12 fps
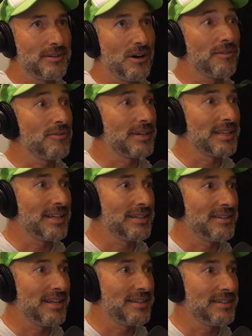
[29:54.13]
offering
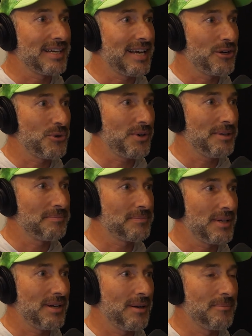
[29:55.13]
that category,
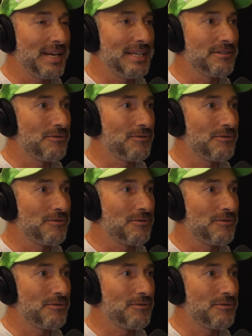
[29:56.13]
8 to